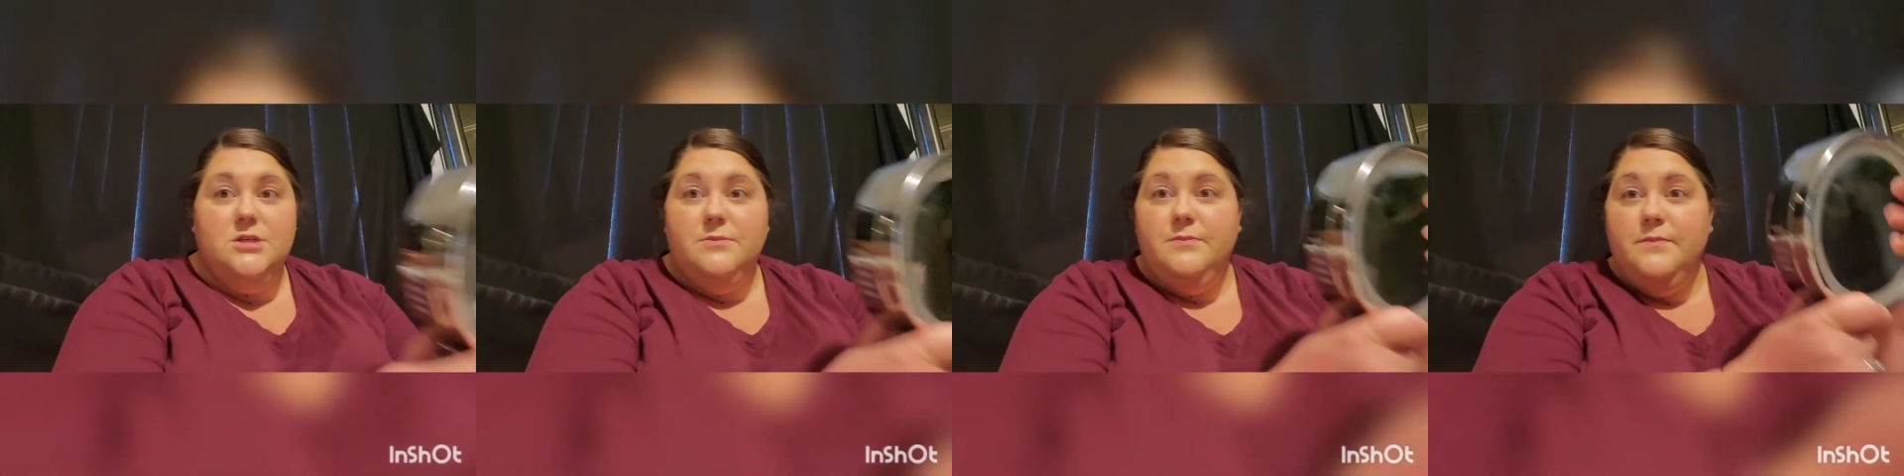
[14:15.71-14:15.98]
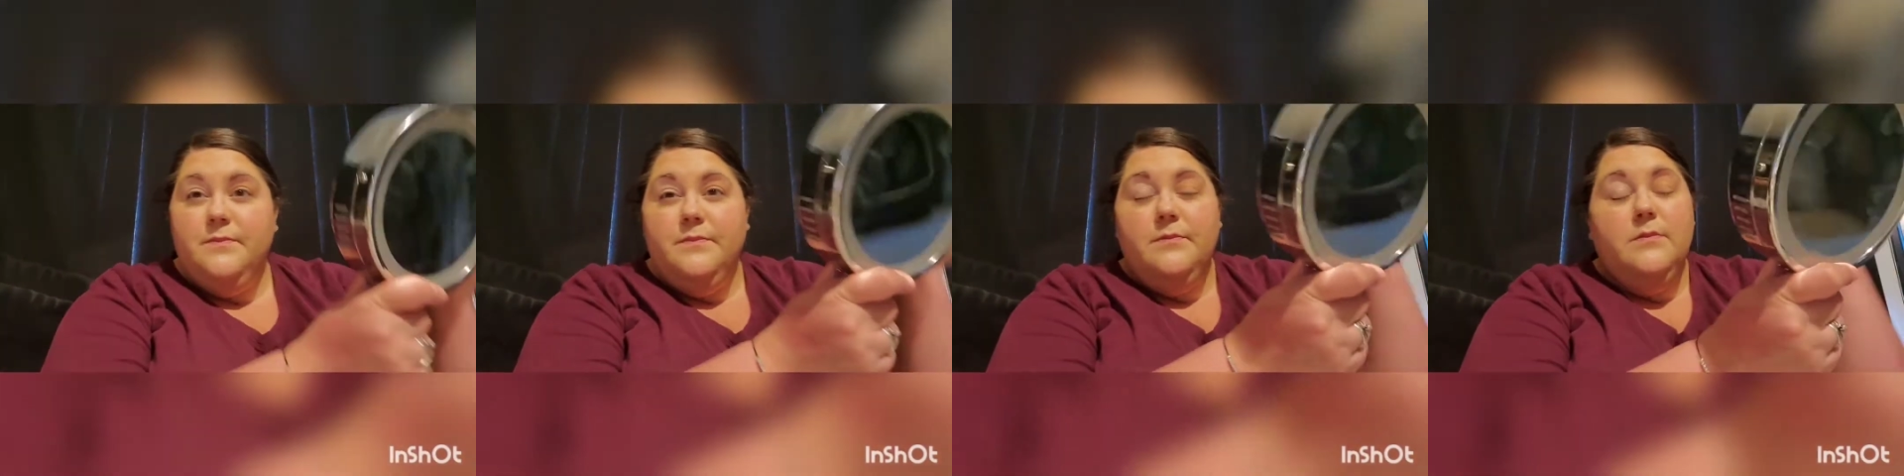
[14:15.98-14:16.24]

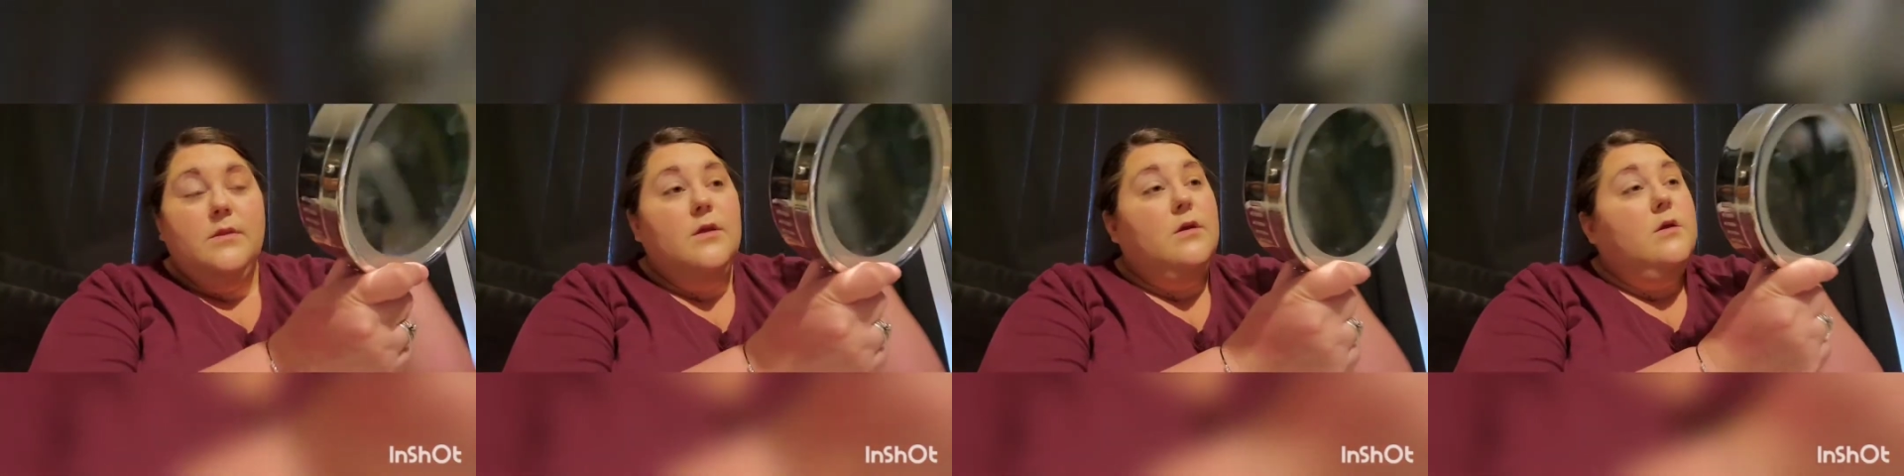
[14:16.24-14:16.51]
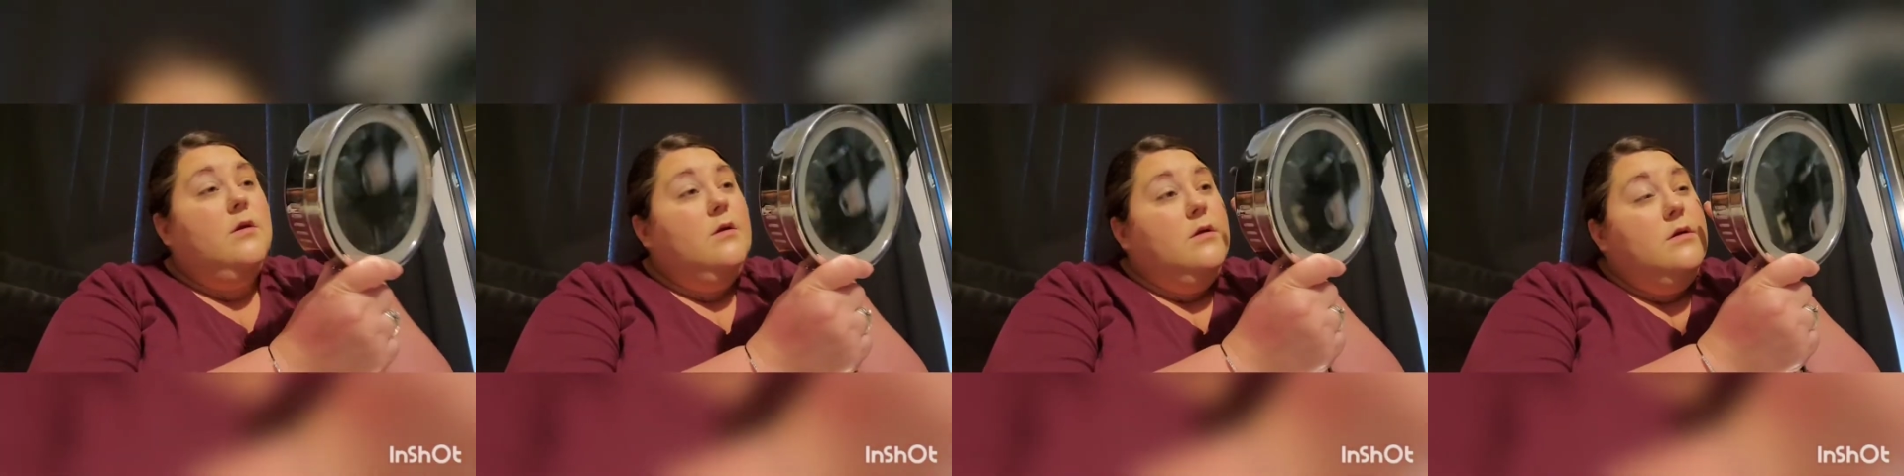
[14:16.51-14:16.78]

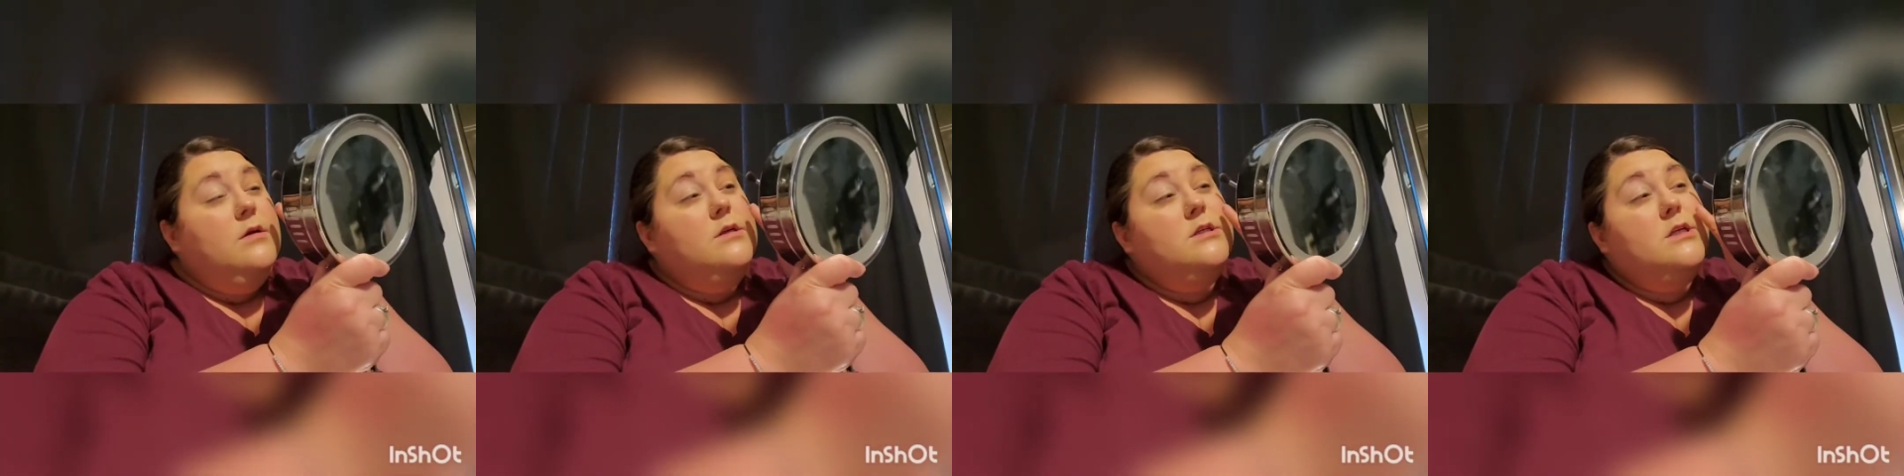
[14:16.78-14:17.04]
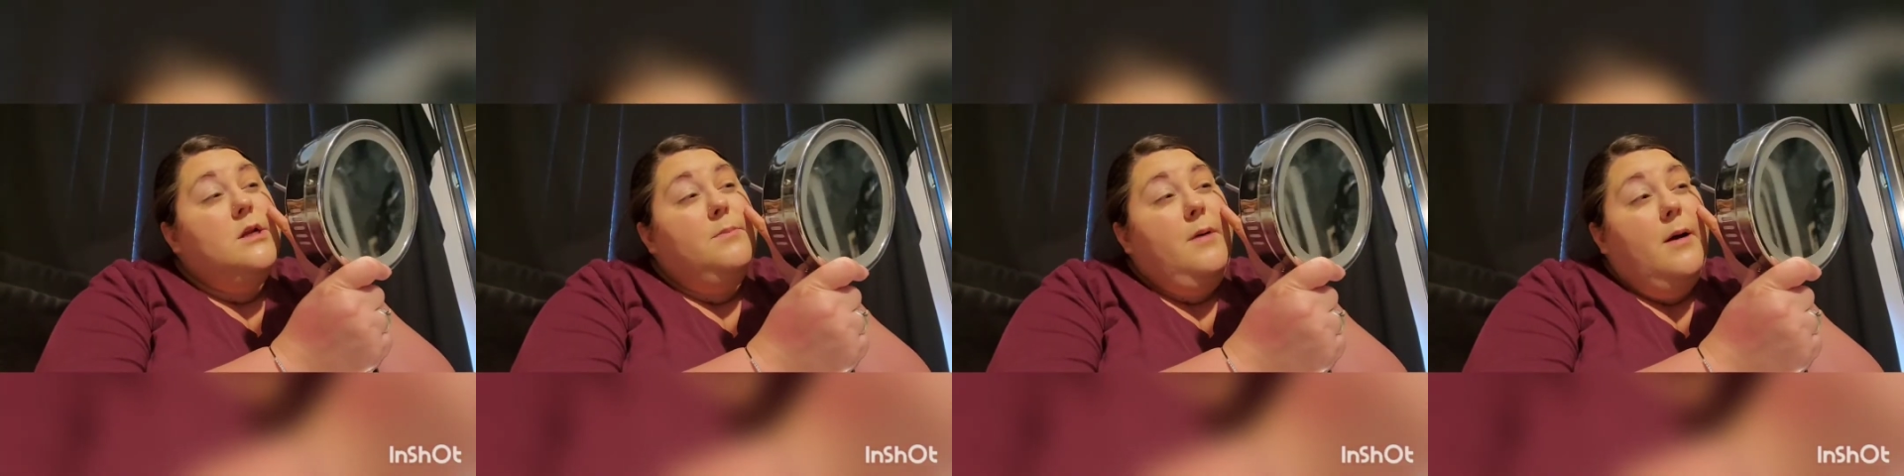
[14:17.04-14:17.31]
I'm just going to